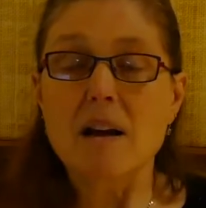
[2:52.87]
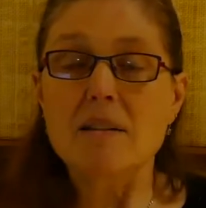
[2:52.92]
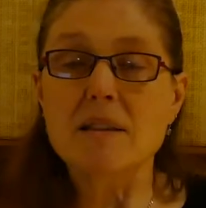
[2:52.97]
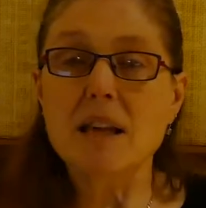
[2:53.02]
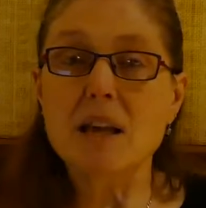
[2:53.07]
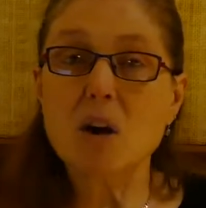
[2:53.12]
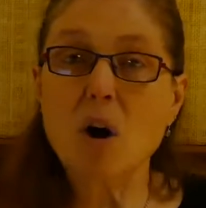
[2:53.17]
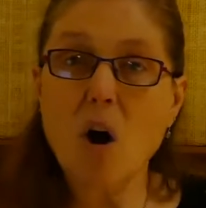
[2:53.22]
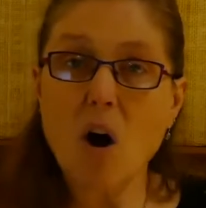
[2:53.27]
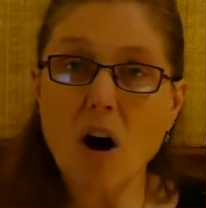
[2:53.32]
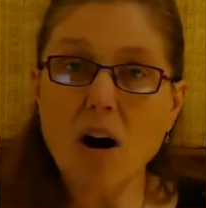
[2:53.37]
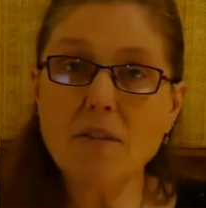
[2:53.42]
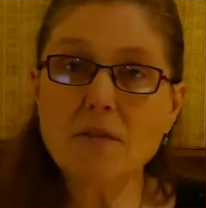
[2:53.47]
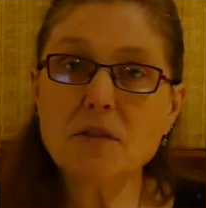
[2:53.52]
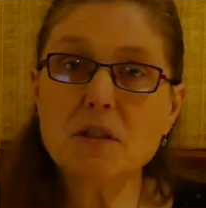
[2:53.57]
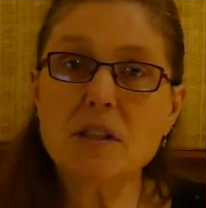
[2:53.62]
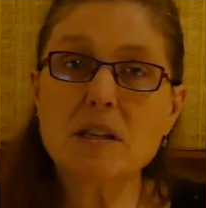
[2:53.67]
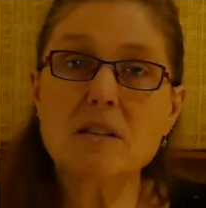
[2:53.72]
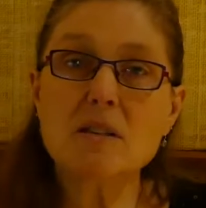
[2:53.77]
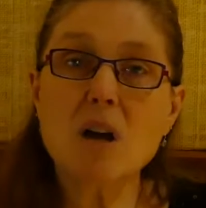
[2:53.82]
that
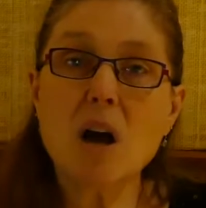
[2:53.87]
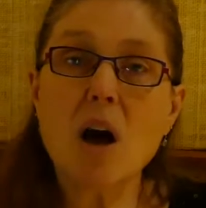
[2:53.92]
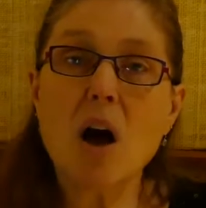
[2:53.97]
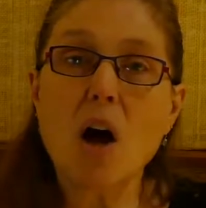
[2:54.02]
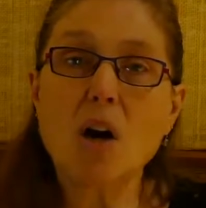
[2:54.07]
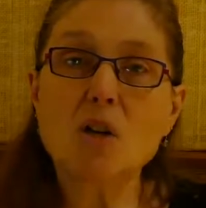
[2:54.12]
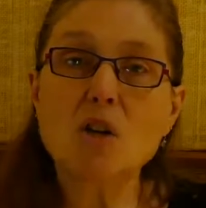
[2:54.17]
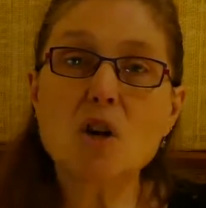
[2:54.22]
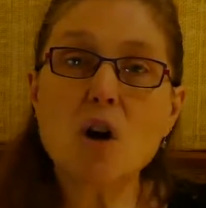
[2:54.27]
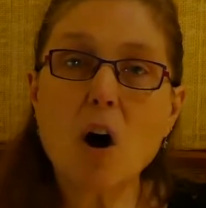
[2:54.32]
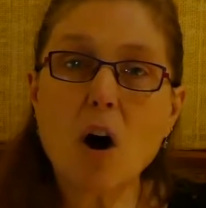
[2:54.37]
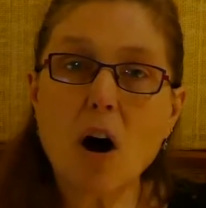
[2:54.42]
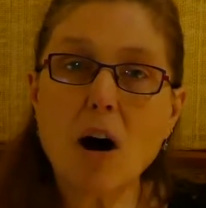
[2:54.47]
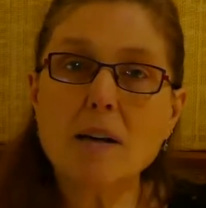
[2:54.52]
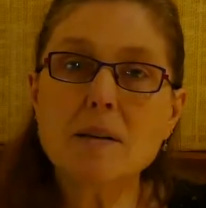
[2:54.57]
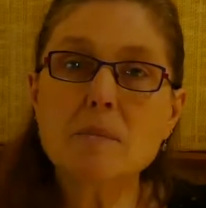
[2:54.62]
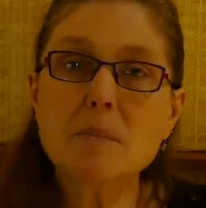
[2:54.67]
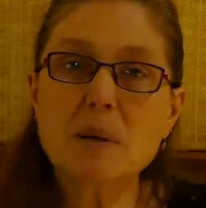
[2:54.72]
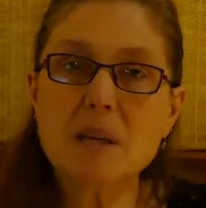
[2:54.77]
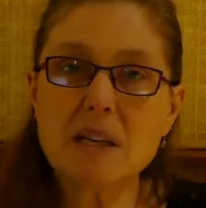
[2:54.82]
often
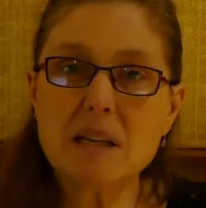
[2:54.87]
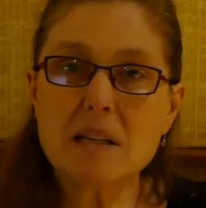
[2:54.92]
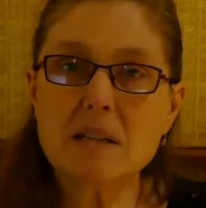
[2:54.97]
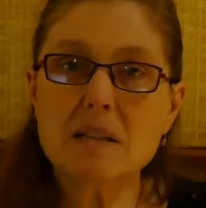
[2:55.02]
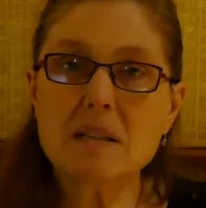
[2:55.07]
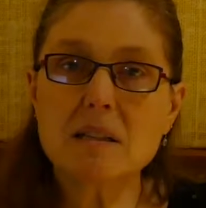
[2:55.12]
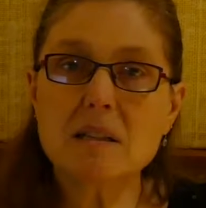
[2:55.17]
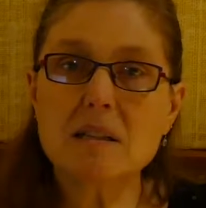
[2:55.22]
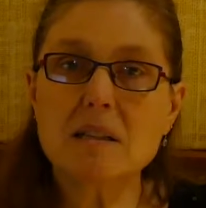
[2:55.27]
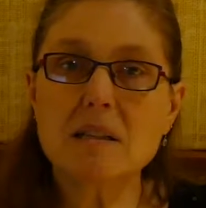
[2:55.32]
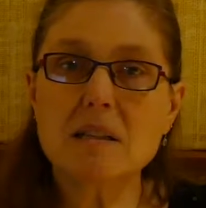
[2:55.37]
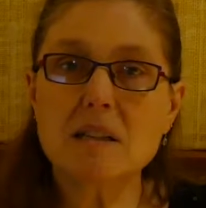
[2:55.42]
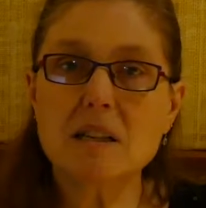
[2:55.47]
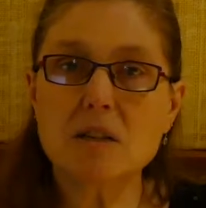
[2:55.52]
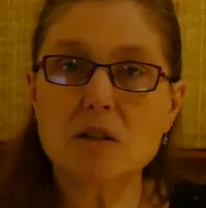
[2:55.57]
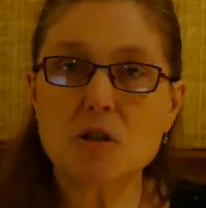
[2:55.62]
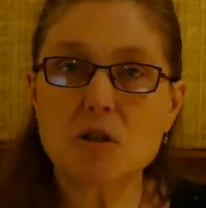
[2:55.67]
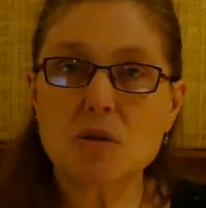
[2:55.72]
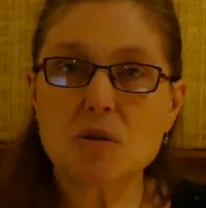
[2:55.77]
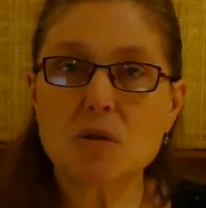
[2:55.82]
non-pianist
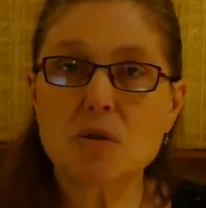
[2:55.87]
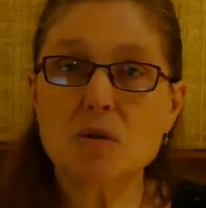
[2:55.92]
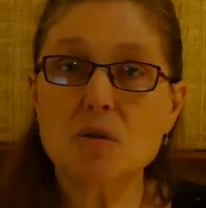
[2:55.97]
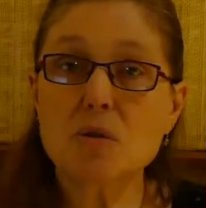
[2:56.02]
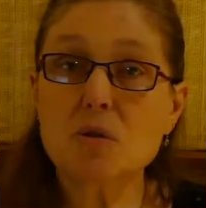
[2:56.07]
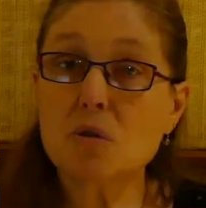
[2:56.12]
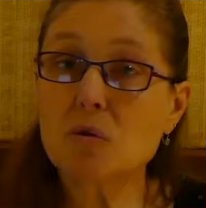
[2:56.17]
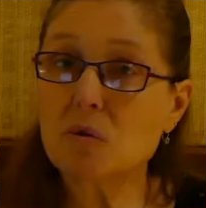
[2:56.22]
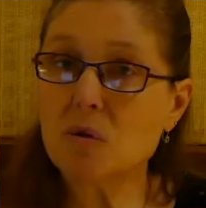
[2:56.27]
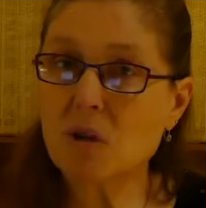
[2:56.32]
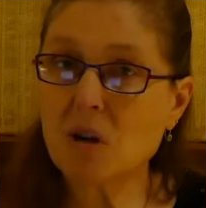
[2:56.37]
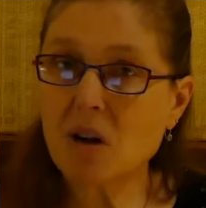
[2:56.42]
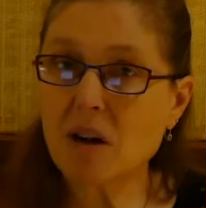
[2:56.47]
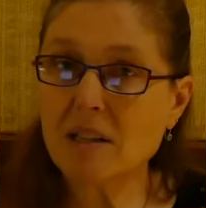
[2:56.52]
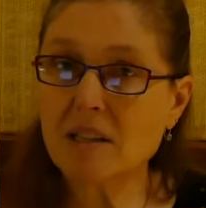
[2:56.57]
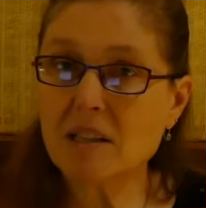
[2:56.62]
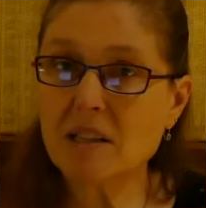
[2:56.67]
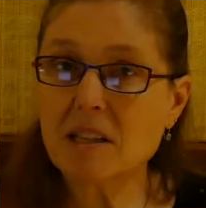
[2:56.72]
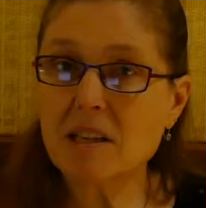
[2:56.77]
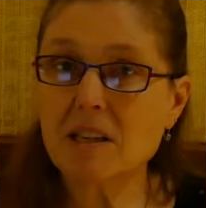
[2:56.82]
teachers do
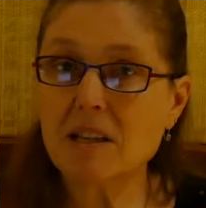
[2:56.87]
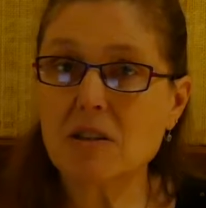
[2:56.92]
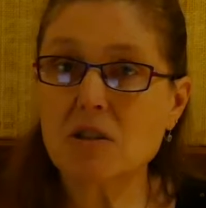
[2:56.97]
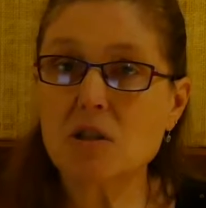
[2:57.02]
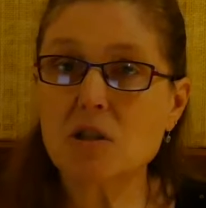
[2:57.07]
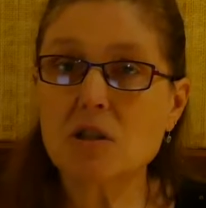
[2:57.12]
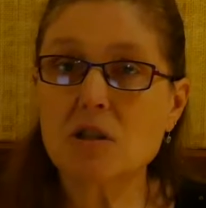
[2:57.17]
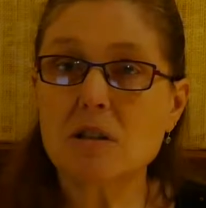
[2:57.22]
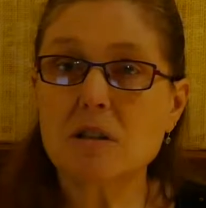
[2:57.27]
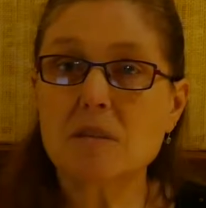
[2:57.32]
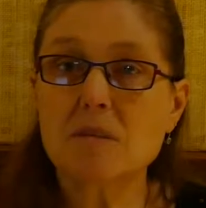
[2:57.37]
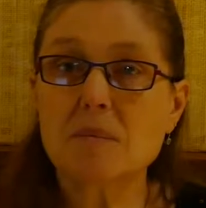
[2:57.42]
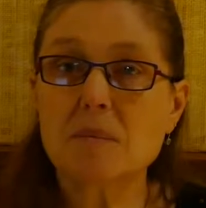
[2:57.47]
not teach.